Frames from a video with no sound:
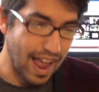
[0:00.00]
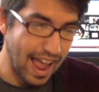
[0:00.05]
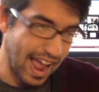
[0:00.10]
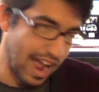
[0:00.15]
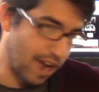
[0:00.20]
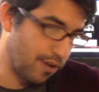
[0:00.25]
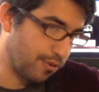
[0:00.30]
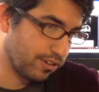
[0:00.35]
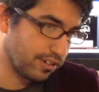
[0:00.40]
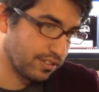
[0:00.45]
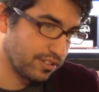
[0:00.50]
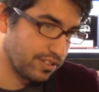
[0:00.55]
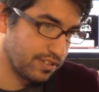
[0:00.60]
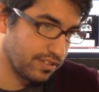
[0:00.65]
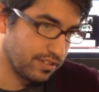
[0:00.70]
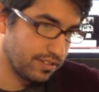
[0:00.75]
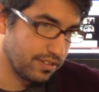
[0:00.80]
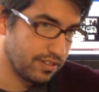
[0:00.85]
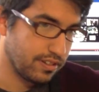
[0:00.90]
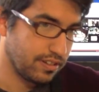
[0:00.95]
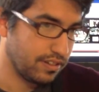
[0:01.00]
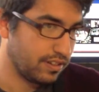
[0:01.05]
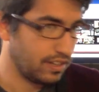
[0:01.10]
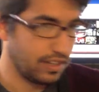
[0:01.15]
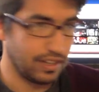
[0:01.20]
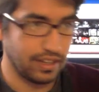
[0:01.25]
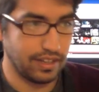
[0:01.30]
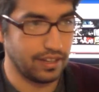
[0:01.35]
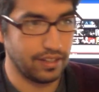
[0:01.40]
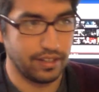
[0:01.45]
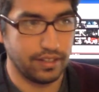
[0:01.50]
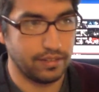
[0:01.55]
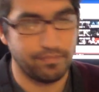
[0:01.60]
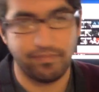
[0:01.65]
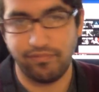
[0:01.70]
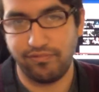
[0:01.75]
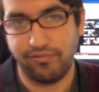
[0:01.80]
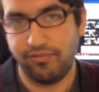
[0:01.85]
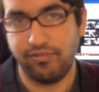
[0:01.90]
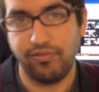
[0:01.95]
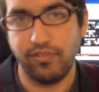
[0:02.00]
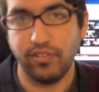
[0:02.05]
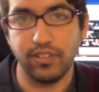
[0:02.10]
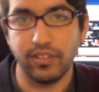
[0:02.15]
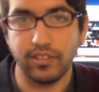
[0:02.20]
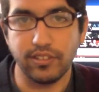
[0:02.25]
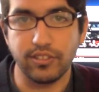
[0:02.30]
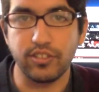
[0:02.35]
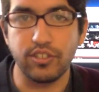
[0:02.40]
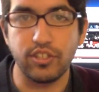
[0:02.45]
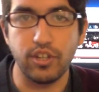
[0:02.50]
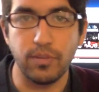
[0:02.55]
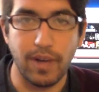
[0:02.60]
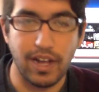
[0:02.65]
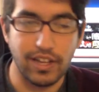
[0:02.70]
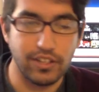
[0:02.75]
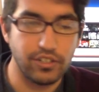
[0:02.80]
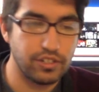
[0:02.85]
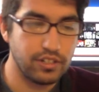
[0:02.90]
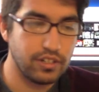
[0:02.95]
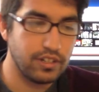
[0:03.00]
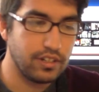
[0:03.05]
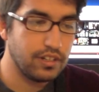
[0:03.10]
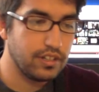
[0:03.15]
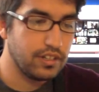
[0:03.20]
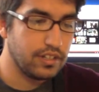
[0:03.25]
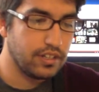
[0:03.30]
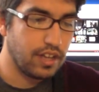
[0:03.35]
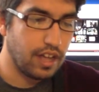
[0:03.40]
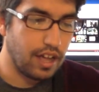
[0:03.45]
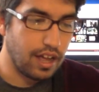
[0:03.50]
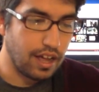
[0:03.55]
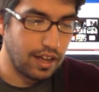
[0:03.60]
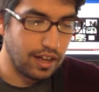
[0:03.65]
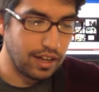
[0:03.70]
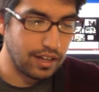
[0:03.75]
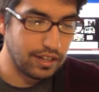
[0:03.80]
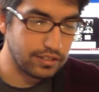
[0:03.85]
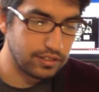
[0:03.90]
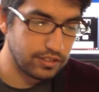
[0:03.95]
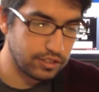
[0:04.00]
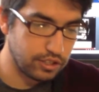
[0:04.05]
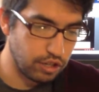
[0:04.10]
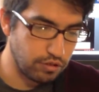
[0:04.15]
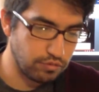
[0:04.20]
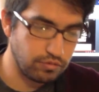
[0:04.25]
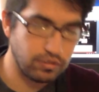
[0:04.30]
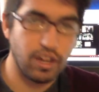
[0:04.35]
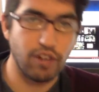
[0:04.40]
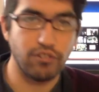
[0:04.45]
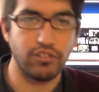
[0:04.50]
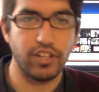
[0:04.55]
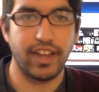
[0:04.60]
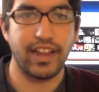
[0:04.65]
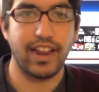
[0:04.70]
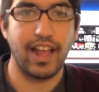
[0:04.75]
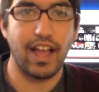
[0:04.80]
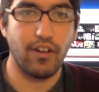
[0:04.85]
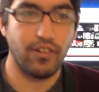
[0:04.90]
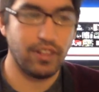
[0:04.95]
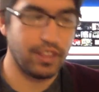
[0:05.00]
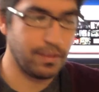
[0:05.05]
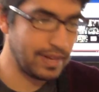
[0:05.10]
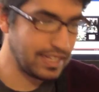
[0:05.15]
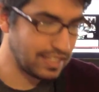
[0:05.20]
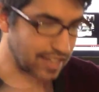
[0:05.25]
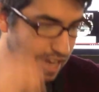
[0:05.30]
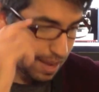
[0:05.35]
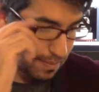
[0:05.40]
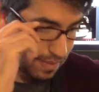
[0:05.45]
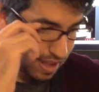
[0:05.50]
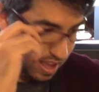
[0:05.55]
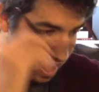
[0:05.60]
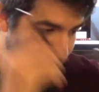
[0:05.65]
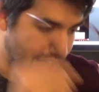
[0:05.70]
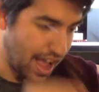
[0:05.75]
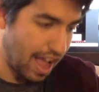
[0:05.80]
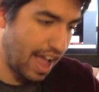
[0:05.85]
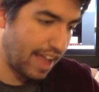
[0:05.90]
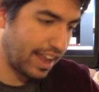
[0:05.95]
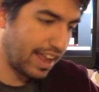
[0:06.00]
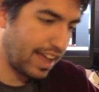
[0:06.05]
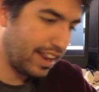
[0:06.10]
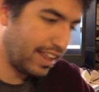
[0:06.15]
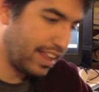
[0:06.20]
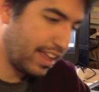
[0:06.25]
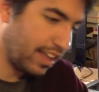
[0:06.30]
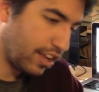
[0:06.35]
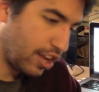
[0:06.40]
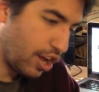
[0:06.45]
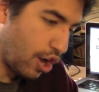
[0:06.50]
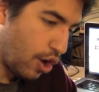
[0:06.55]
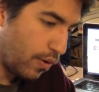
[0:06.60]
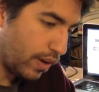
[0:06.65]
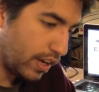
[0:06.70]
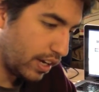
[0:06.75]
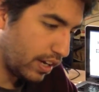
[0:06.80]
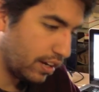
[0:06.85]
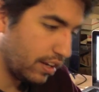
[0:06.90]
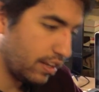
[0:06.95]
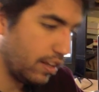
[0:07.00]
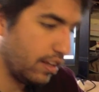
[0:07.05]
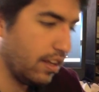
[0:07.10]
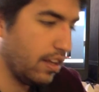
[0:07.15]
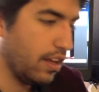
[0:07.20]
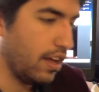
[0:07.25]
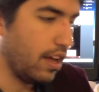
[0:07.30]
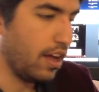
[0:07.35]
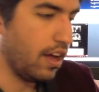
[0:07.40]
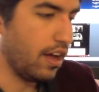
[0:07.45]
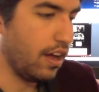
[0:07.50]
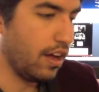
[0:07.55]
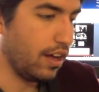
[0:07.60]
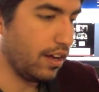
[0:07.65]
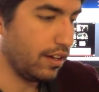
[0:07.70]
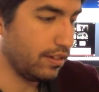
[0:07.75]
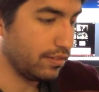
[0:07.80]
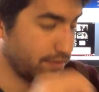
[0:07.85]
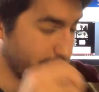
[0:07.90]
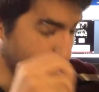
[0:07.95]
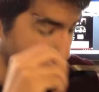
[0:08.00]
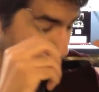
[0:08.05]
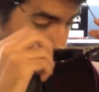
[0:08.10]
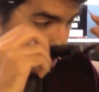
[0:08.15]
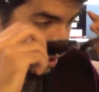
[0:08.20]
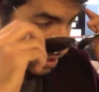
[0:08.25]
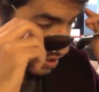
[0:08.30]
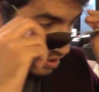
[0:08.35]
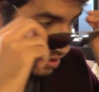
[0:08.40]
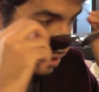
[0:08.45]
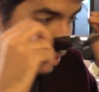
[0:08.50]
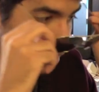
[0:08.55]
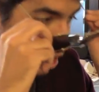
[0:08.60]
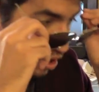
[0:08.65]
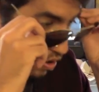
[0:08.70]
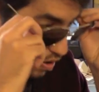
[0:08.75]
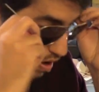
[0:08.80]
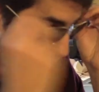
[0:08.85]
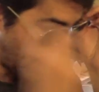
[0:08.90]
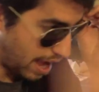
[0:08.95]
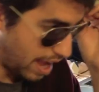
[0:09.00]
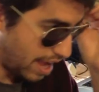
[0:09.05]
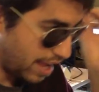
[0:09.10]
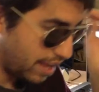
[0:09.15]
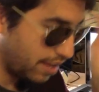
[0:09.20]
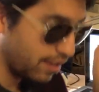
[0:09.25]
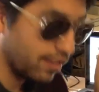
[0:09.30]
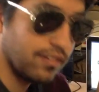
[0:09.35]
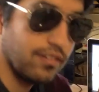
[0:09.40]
hours. Pff, is too much. Uh, so go check it out. In the meantime, I gotta get going. Uh, so I